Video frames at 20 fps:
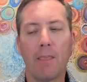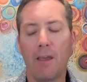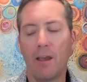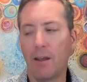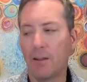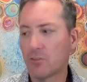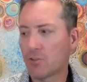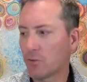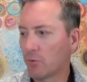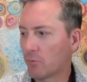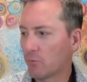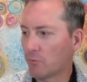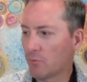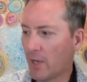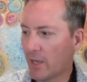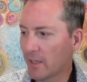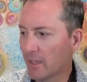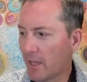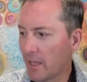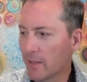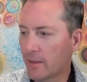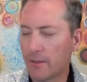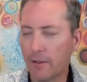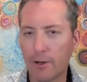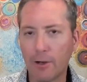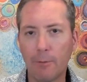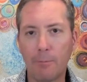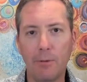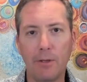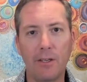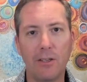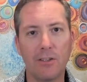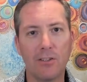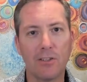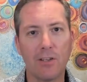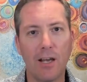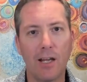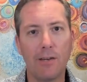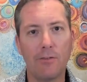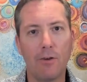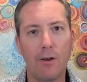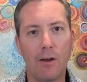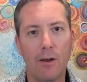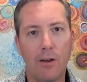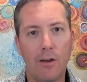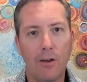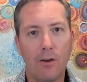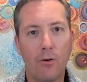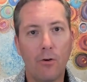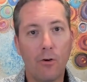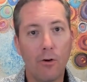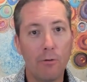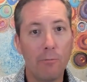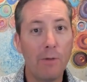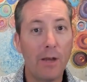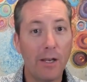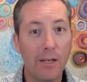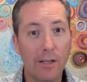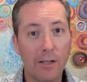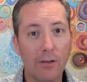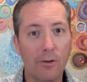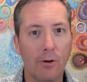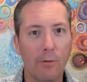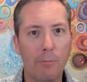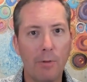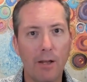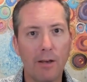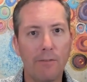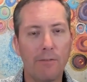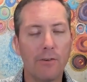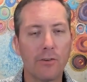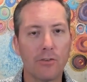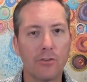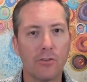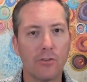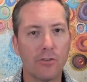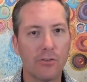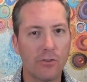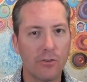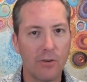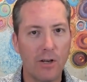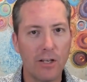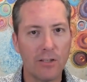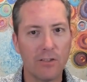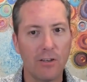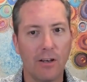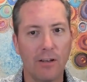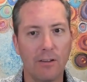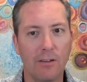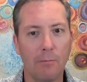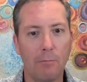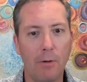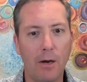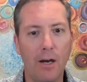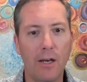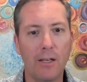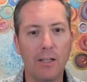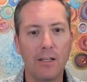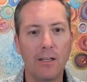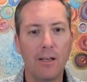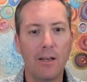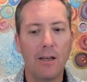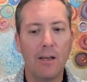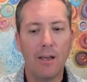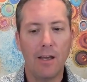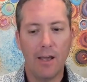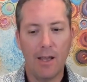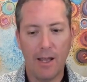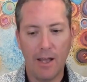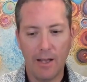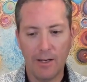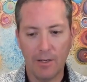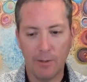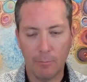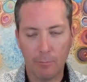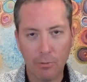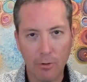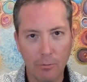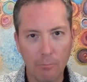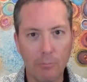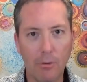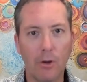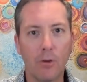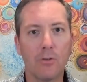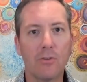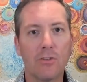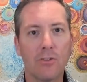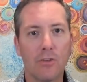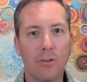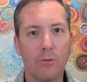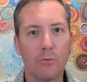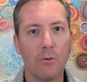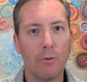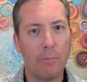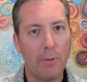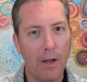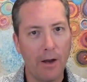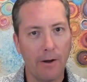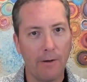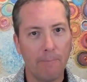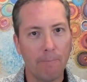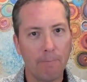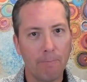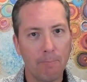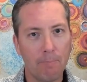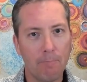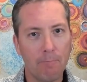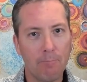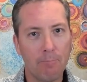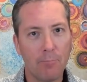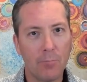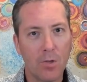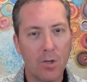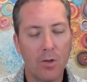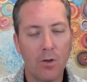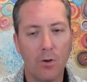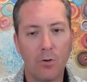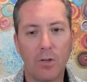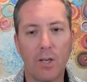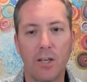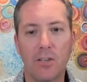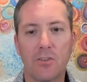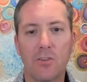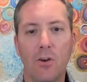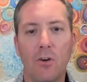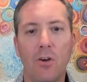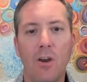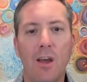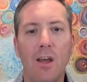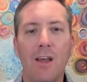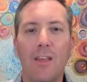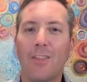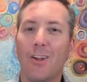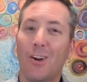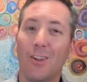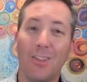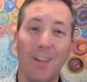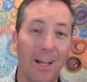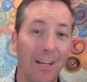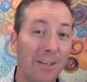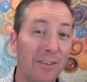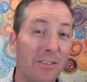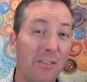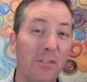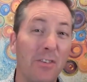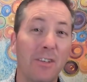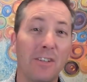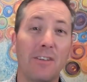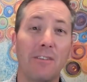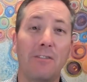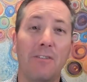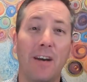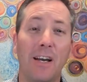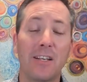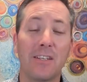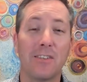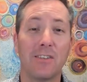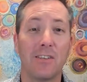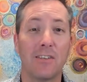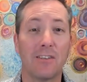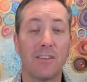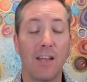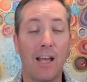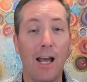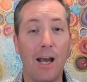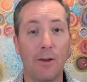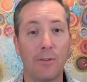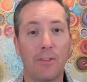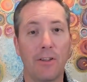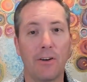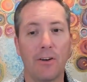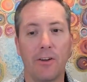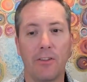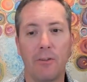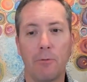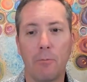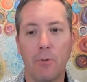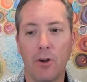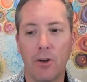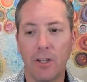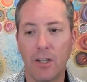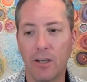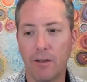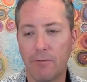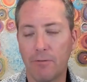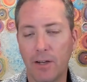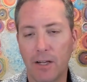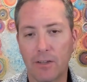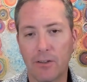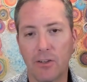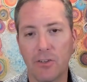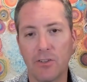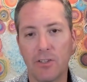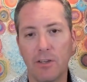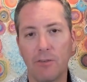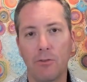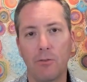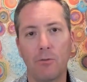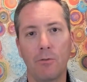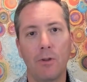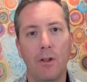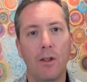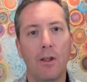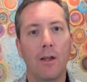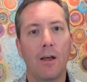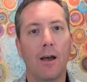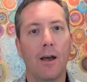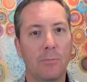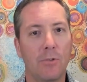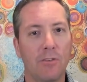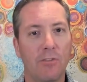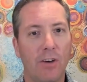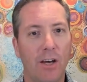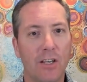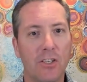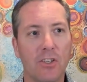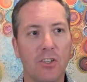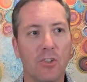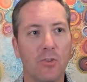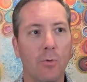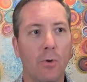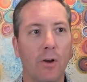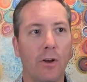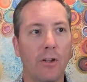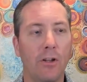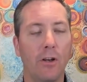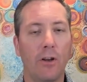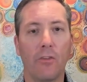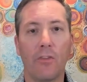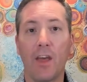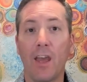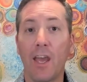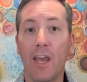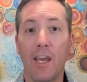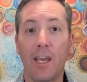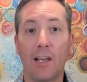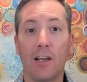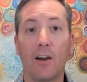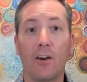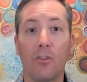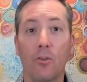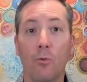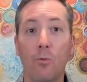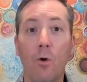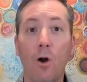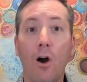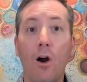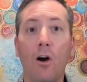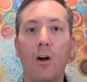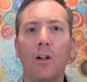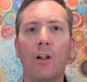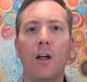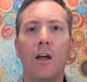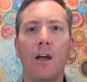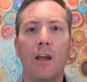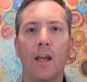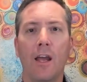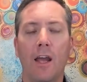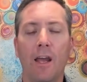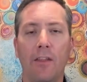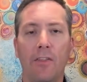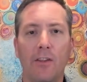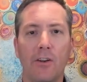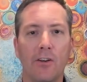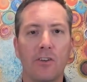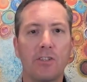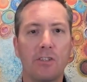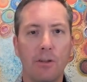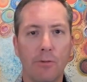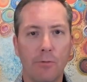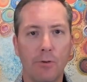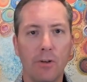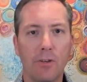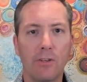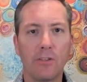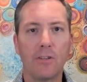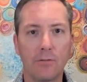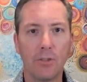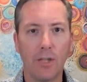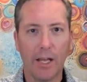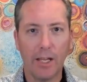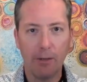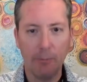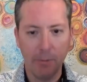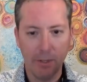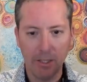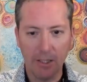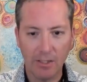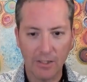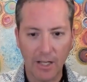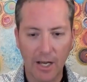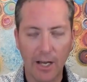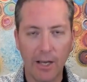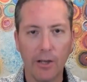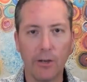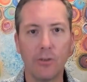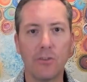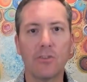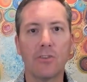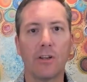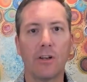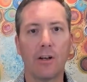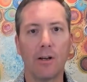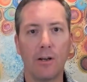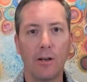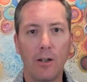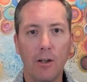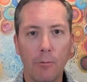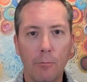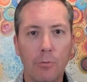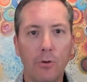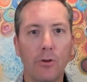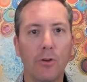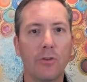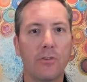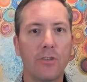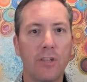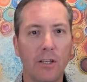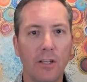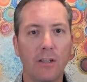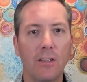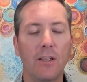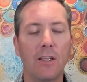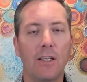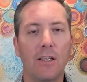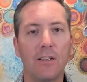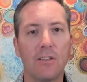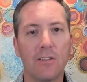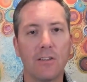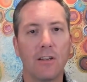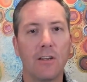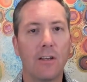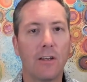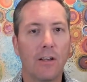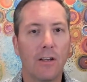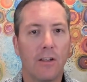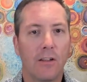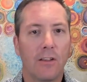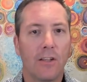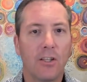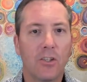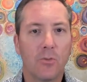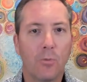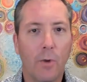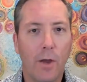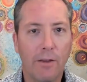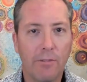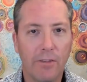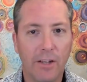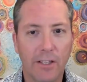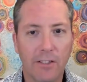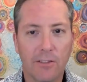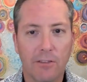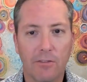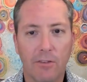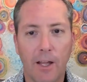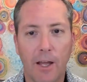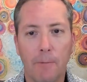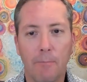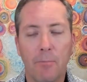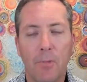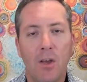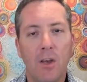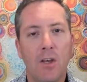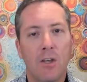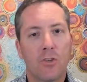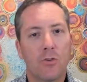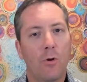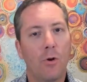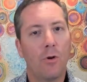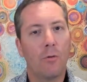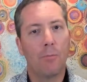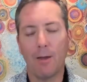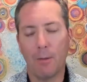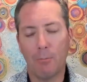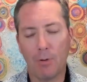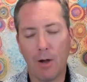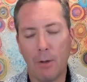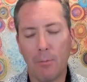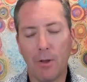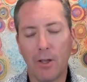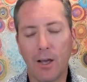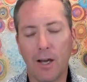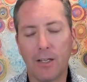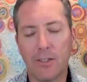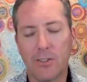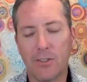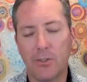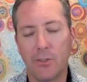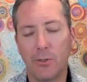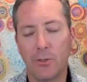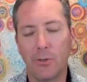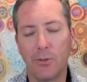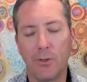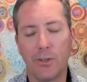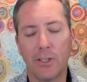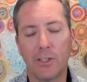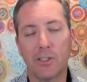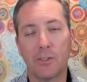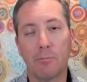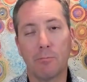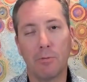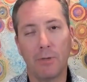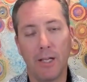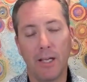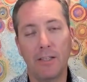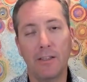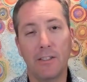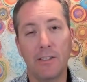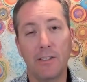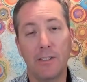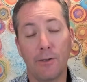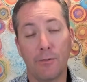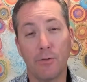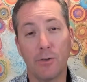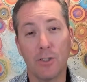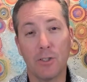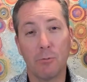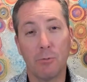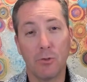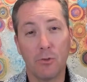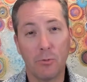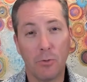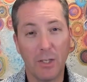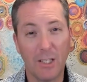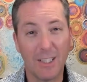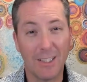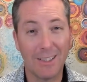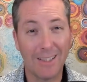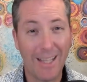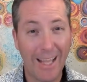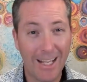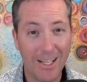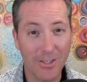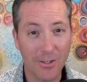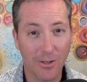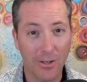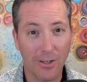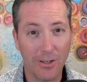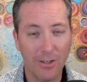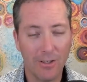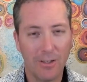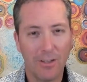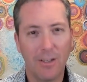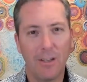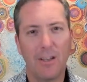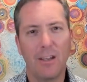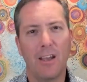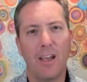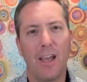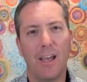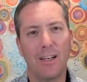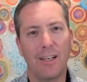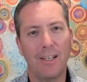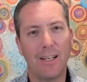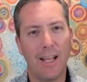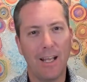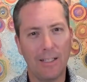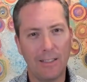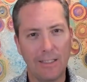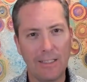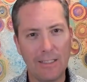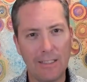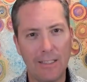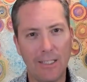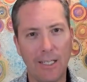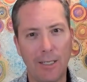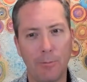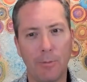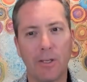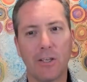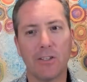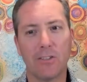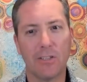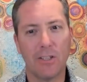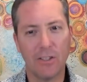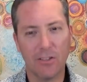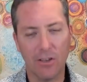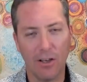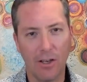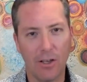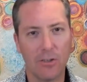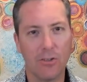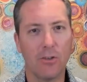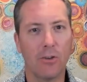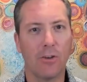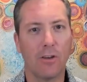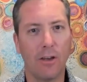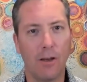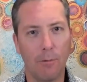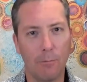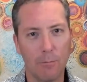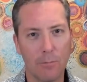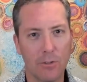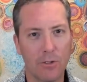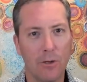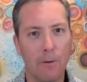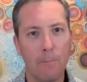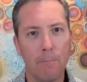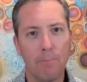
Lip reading: And so red light therapy is kind of a hormetic or beneficial stress on the body, and it promotes repair. Okay, so there are a lot of different devices out there on the market. In fact, there's even devices where they hang on the wall, and there's different light emitting diodes that are producing these wavelengths of light. So I probably ought to explain the difference between a laser and an LED, because this also comes